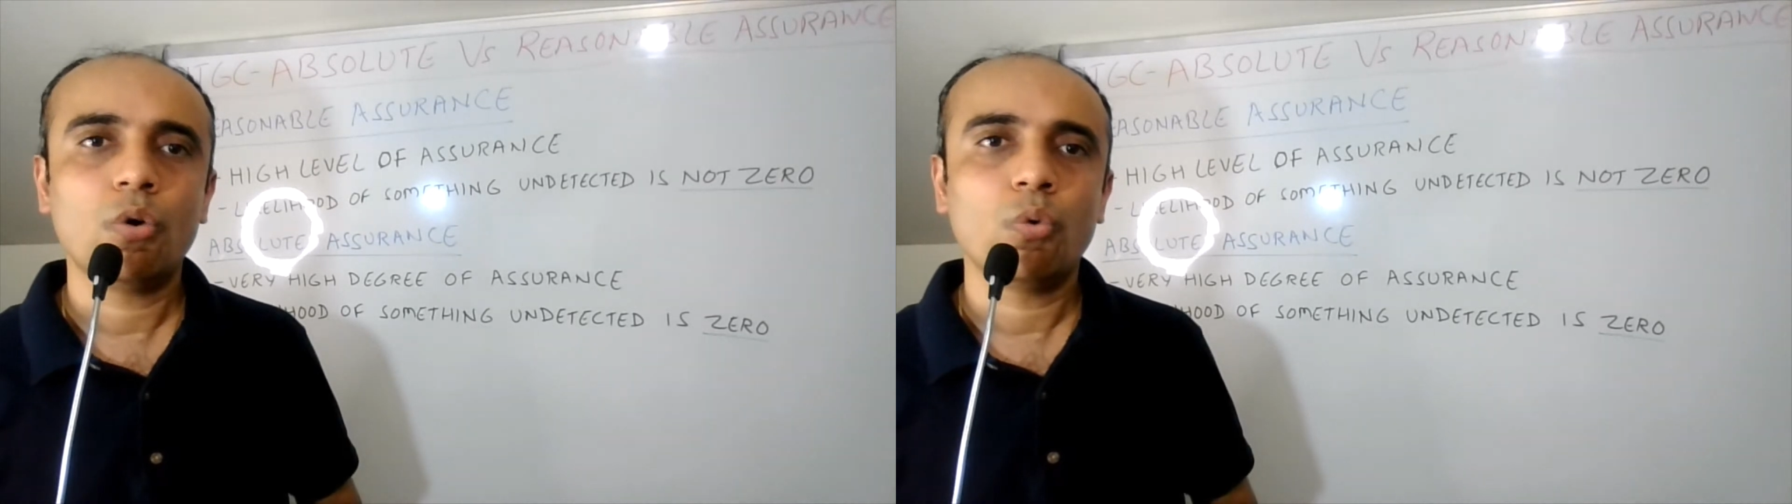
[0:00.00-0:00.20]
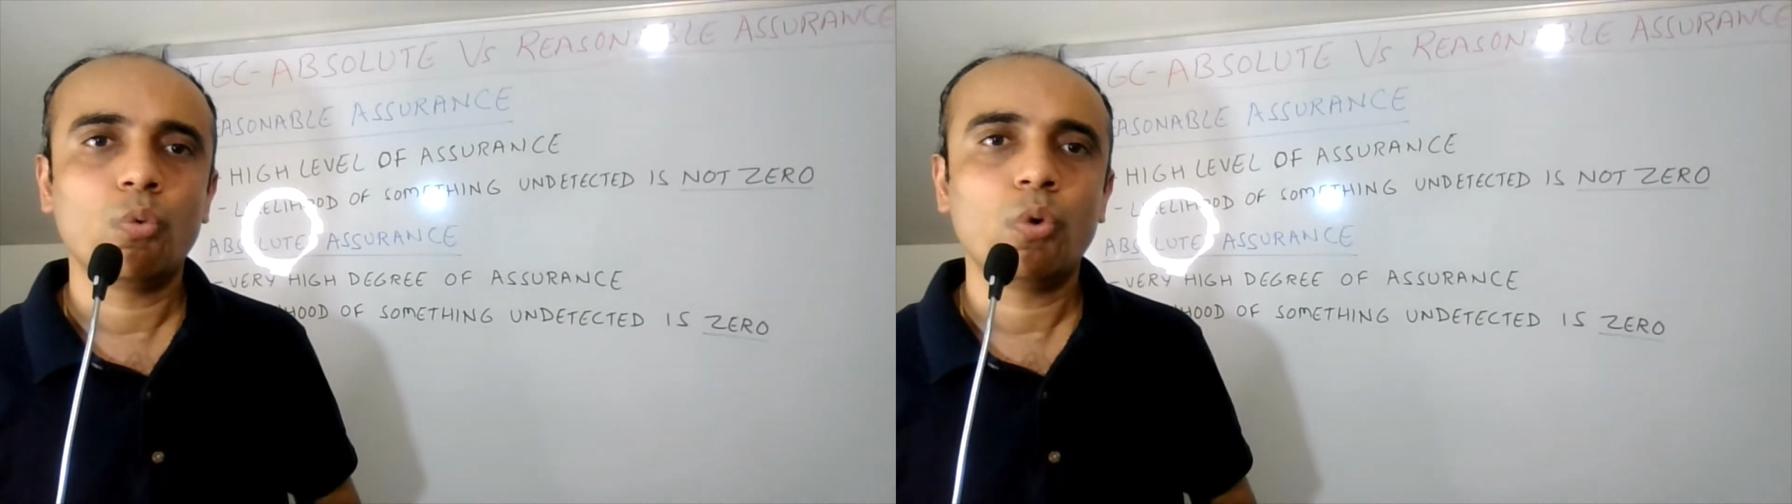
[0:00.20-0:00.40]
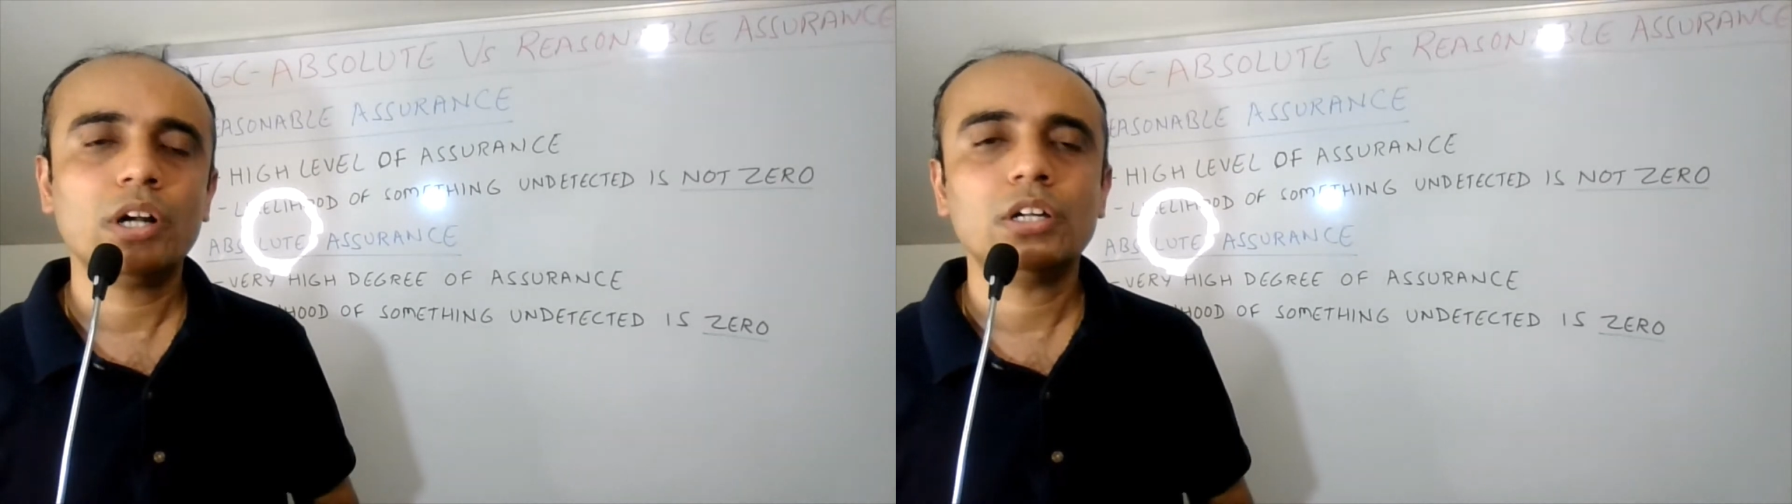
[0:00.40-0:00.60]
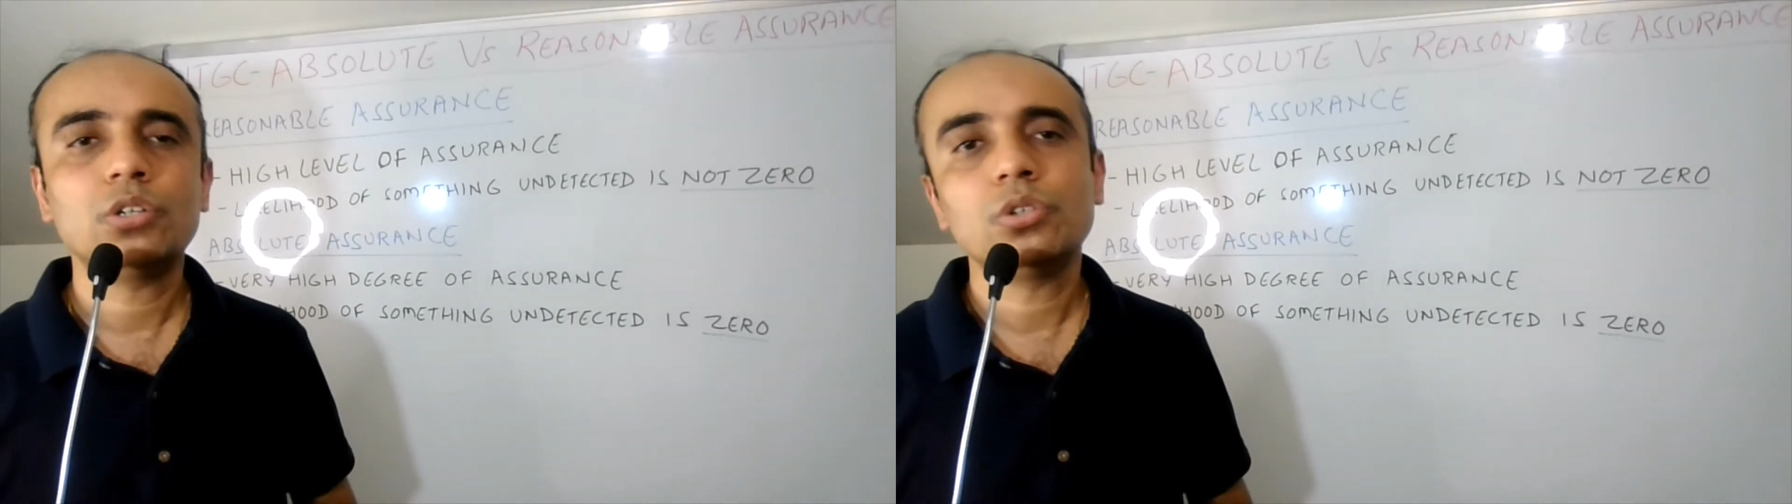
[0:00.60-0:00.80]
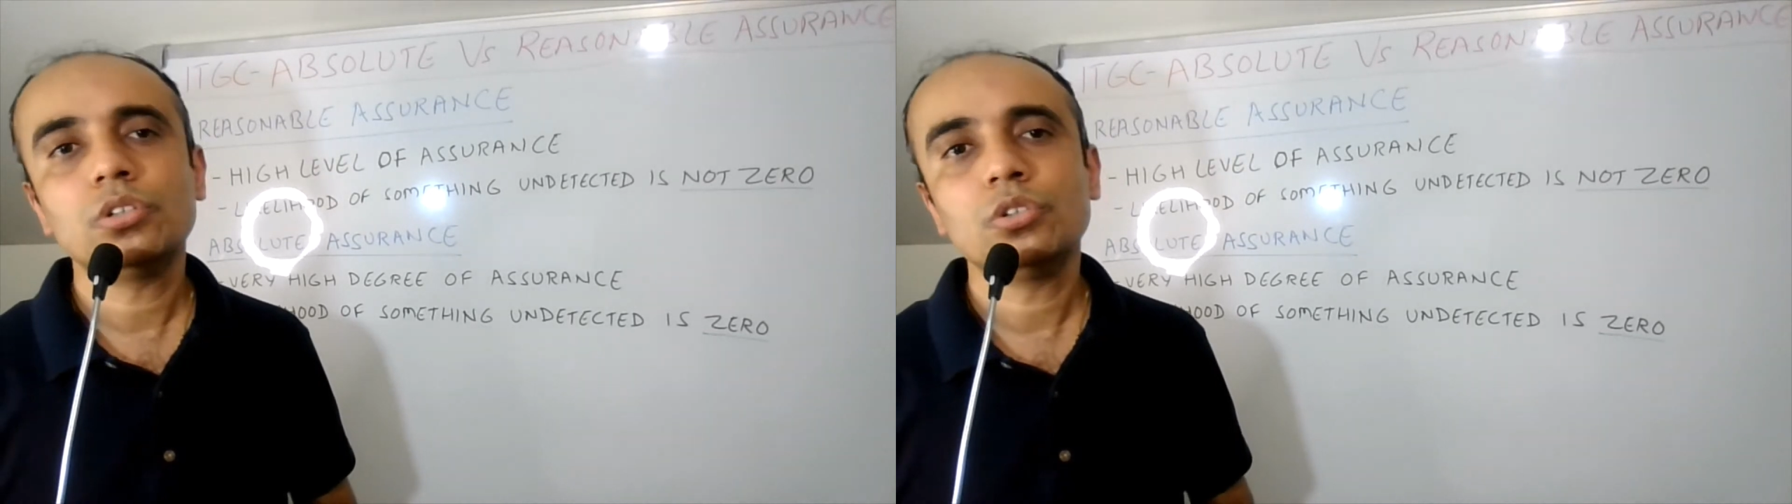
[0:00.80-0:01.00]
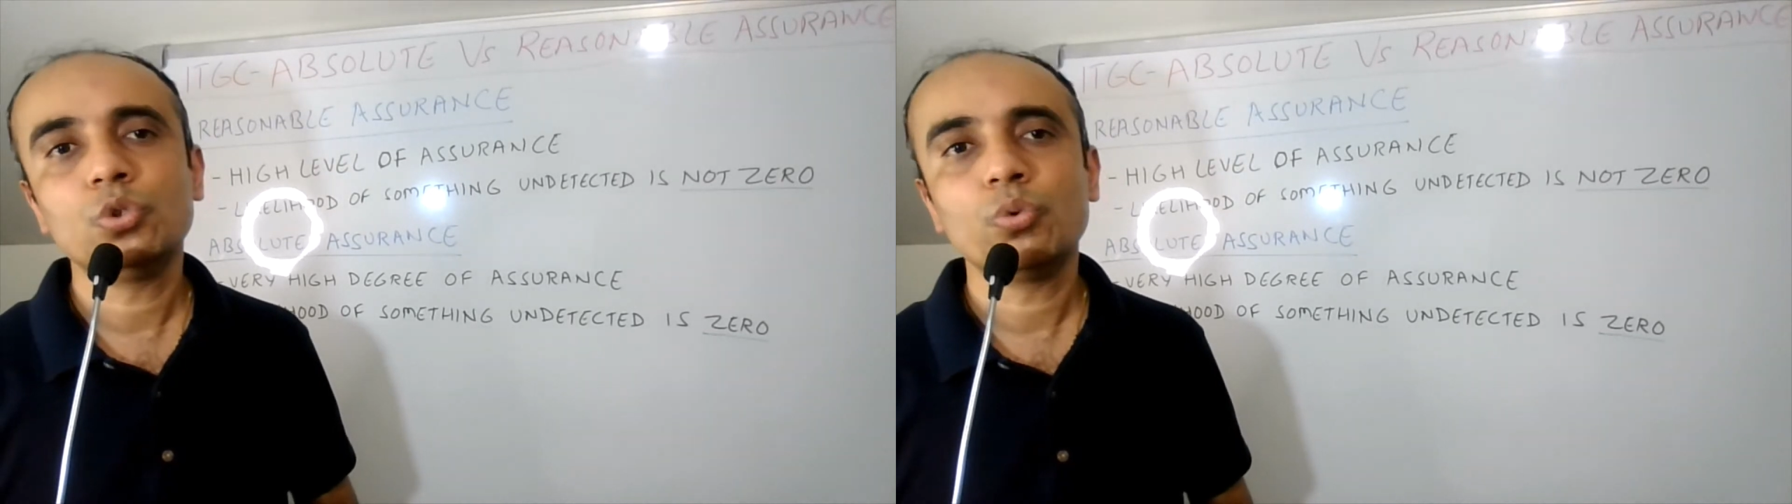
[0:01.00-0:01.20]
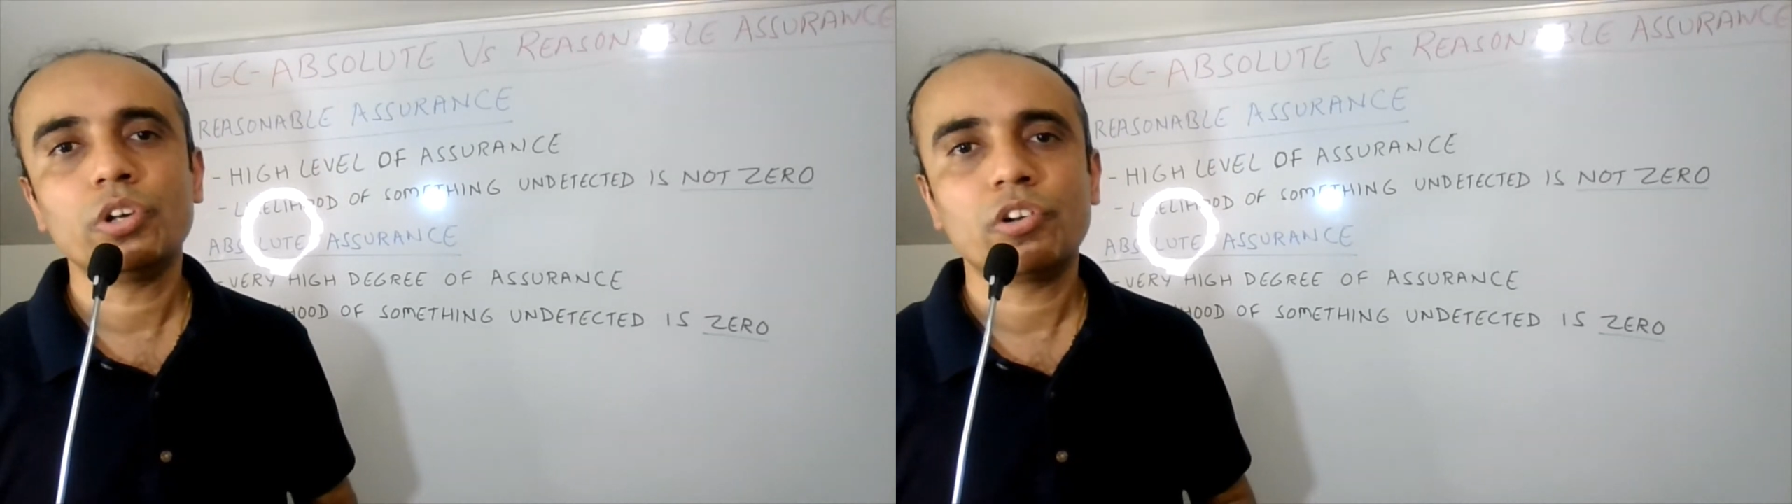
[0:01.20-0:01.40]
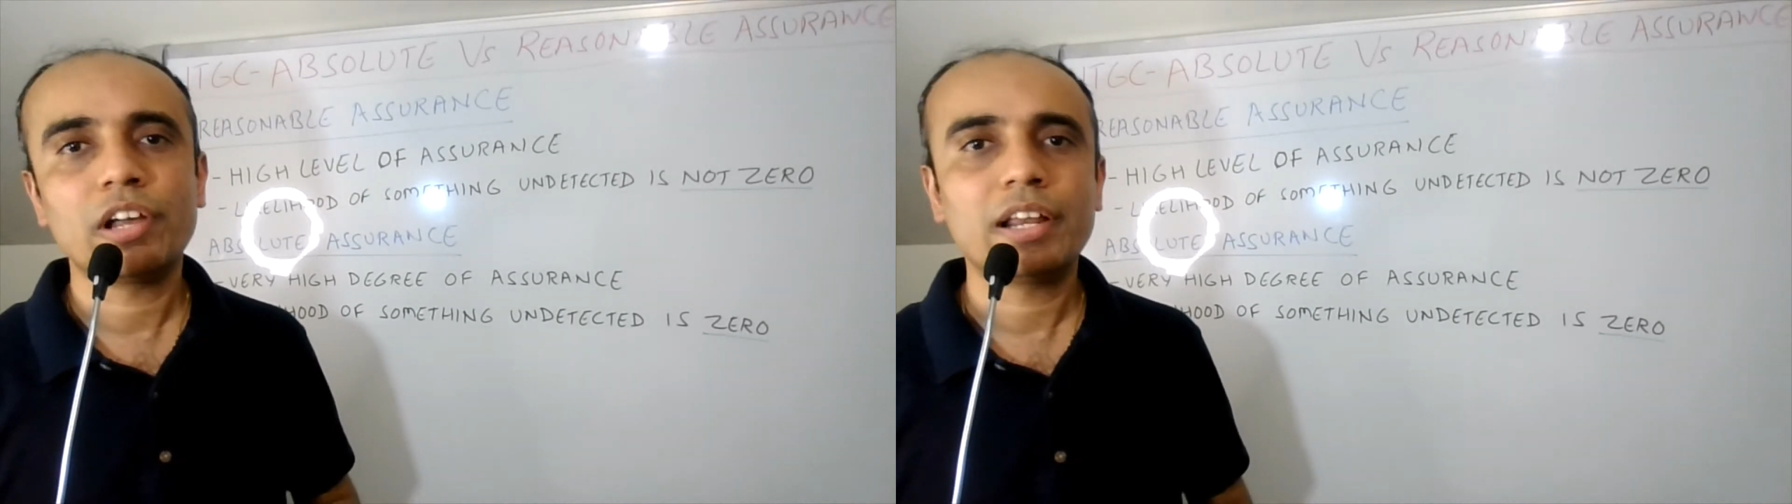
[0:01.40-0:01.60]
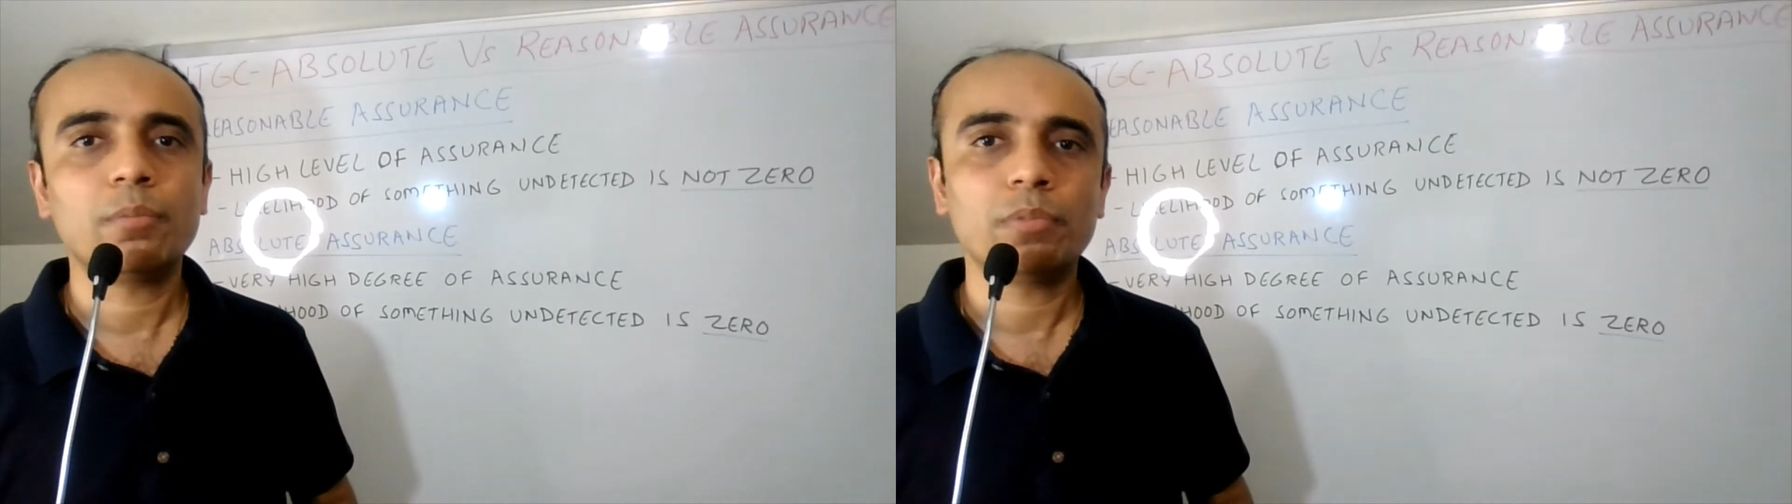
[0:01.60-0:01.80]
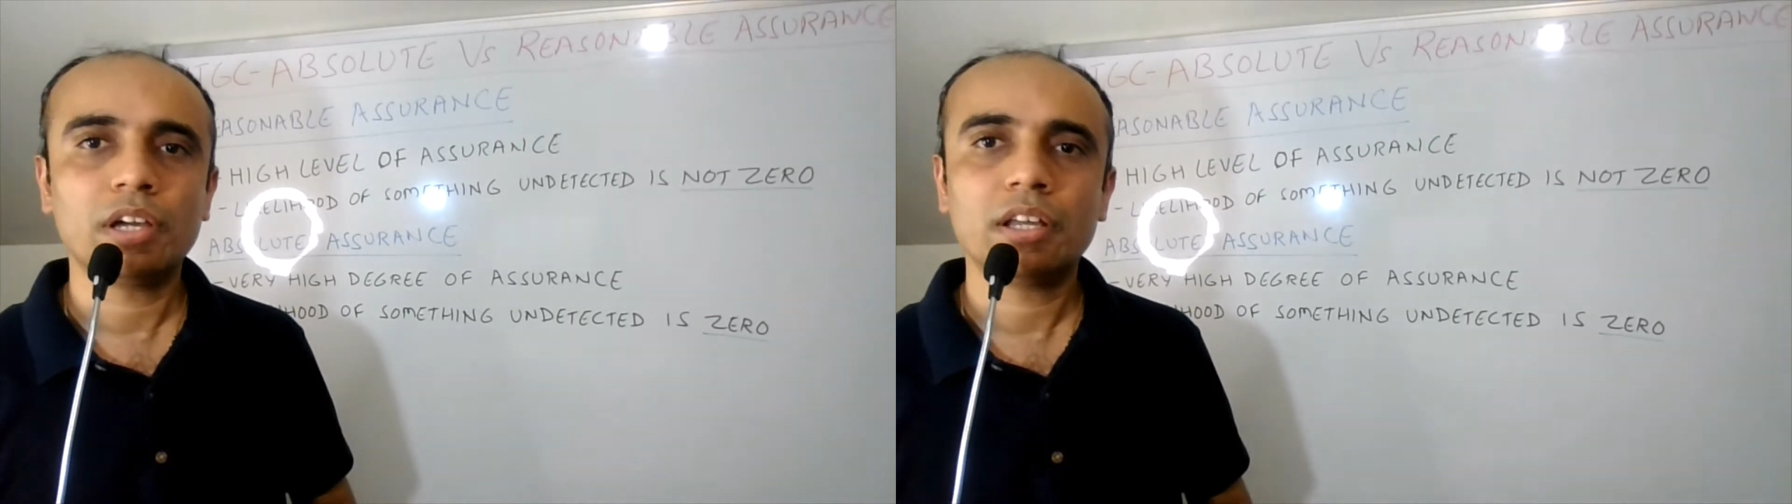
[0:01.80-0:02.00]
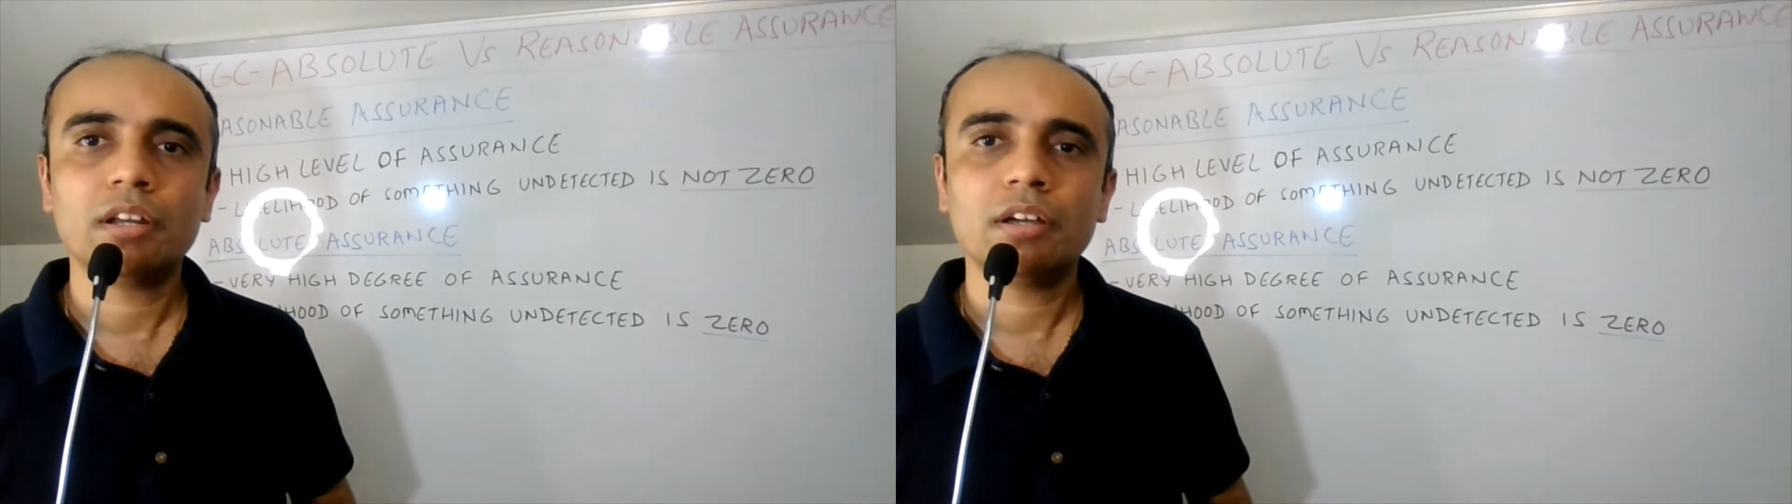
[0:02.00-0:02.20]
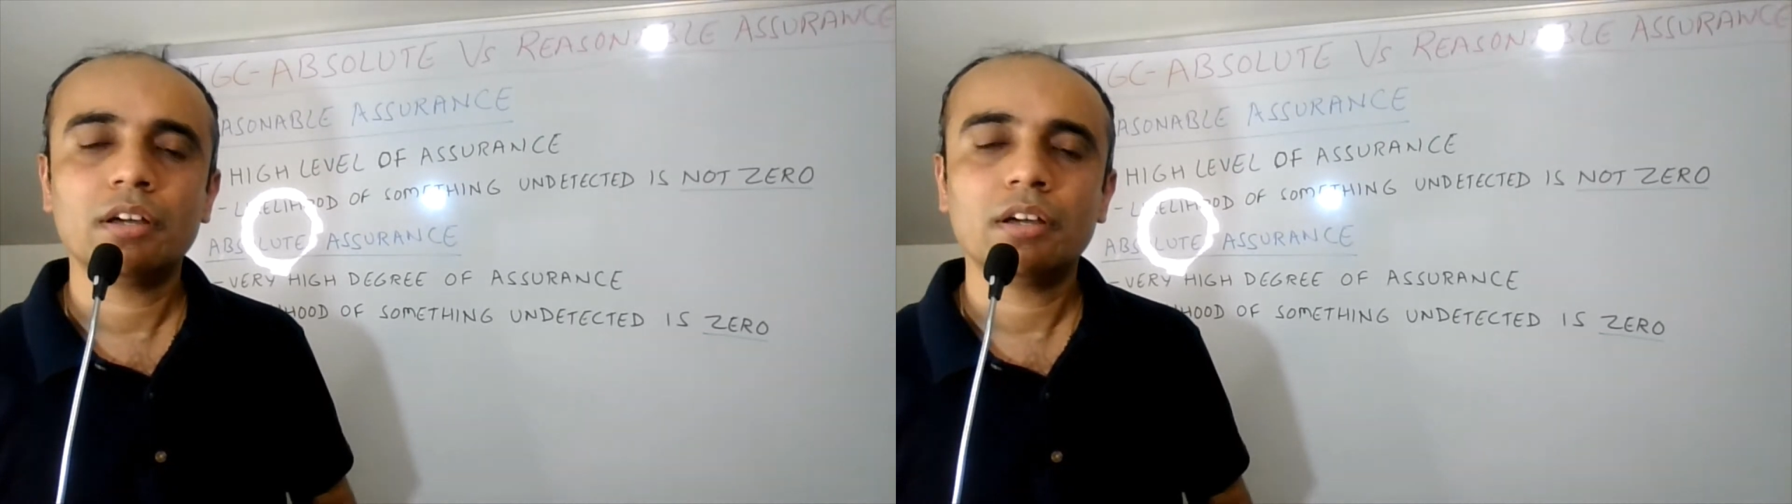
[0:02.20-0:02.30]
what do we really mean